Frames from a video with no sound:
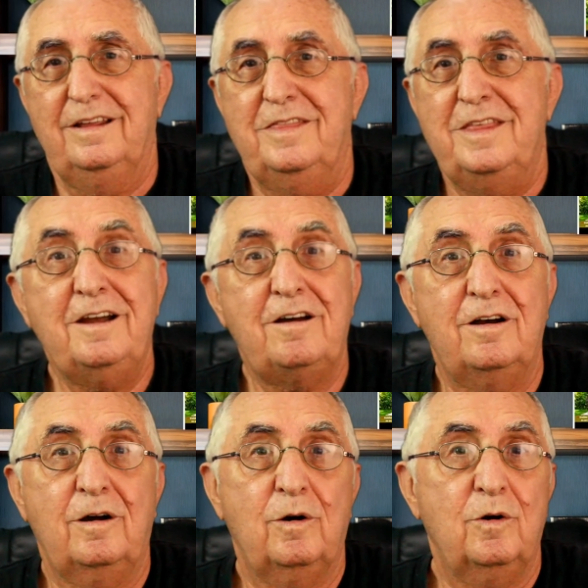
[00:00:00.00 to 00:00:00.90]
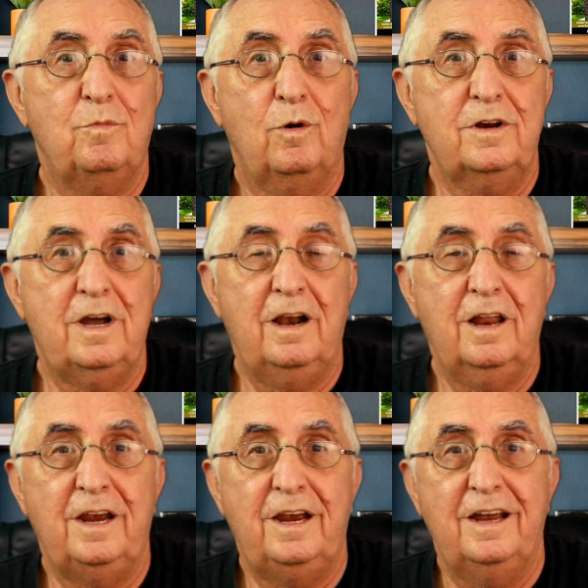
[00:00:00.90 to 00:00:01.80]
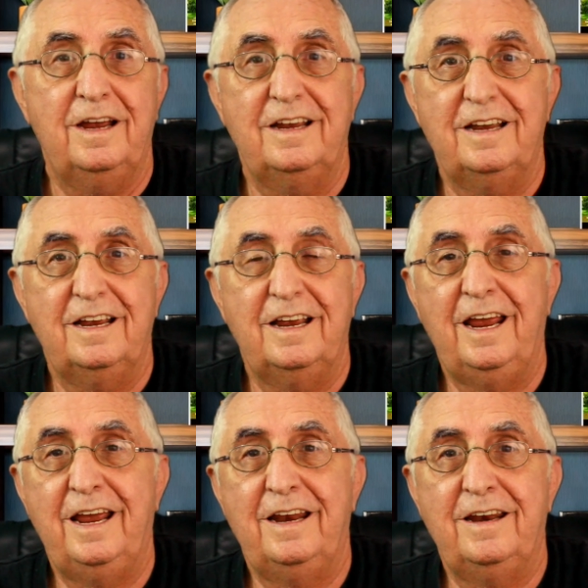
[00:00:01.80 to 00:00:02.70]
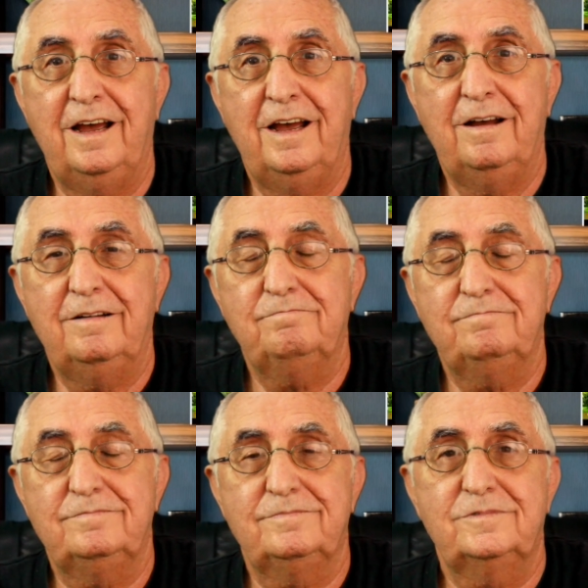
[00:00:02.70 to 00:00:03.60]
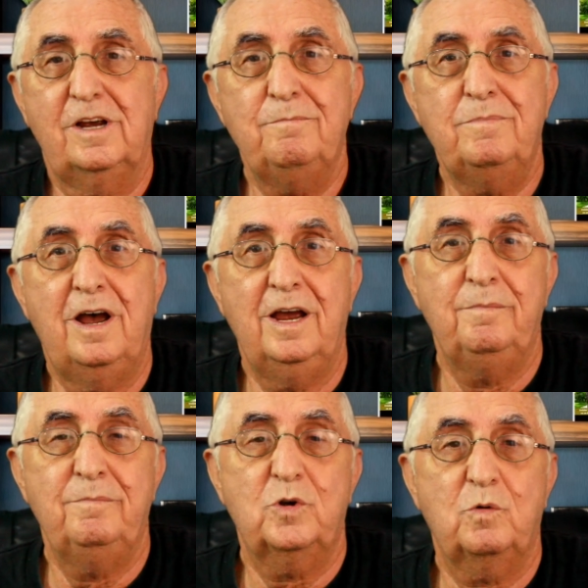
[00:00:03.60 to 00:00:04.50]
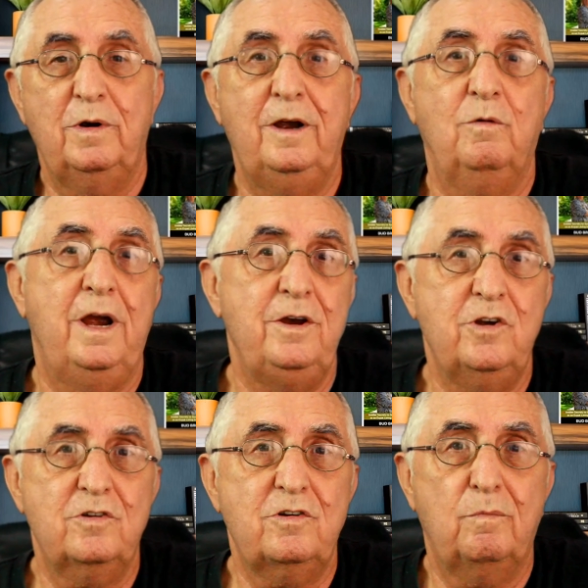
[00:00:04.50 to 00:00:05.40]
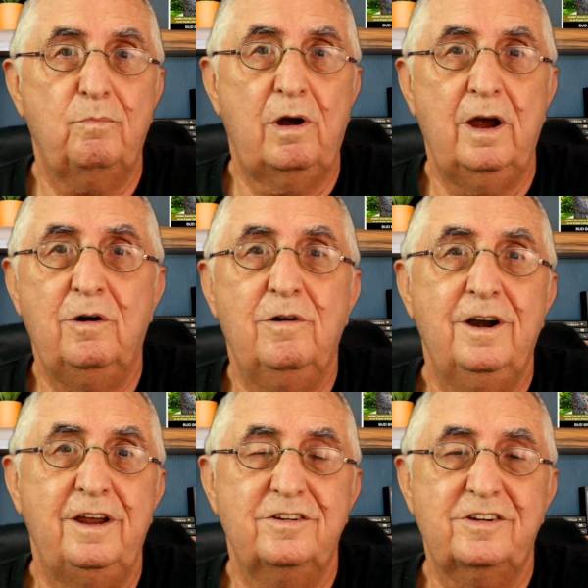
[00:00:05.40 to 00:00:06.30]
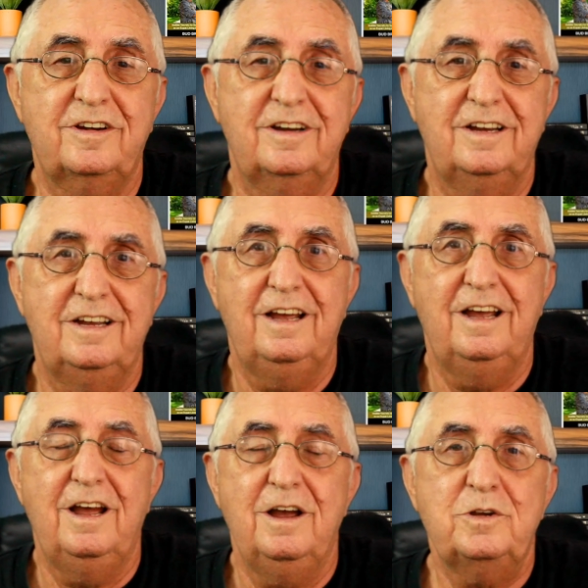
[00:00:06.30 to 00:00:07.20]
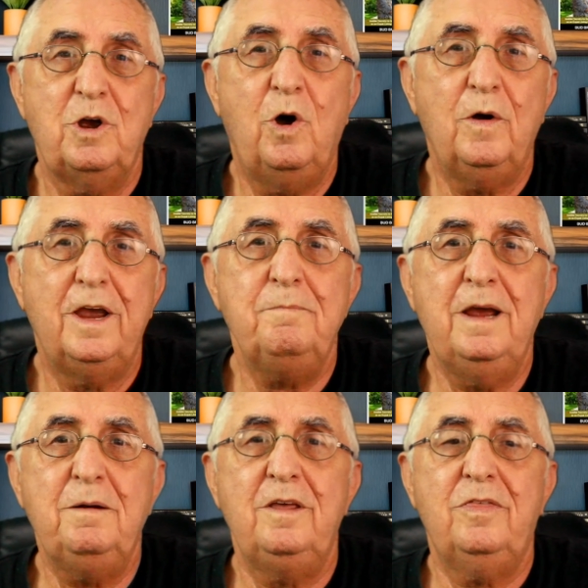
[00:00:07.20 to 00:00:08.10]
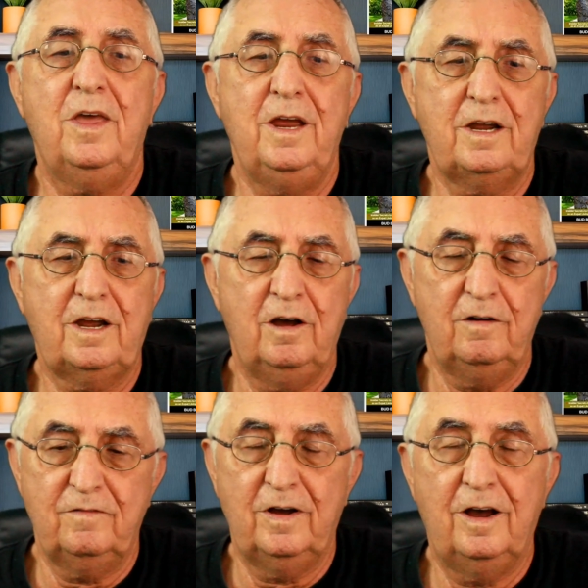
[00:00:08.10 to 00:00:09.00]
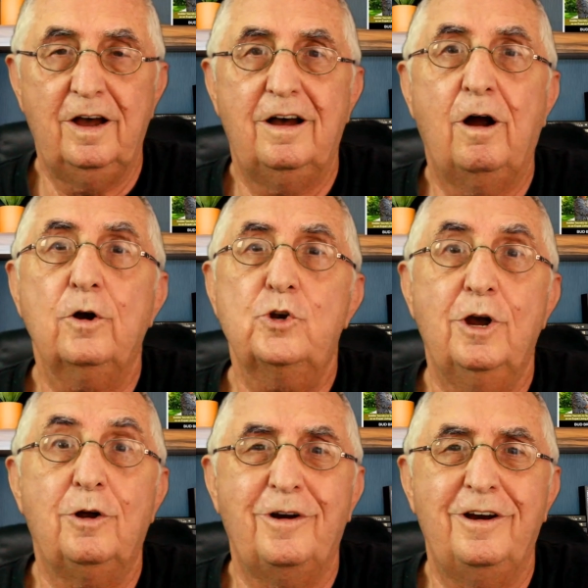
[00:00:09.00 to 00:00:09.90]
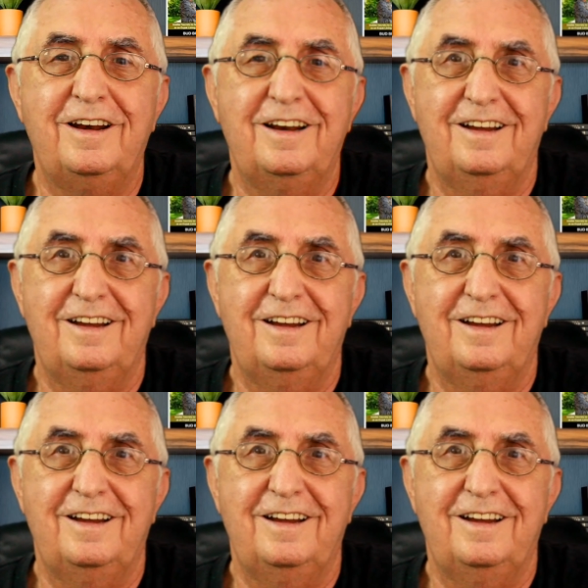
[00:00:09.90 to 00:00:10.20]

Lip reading: think on our own mortality and sometimes rearranges our priorities. So it made me think of our children.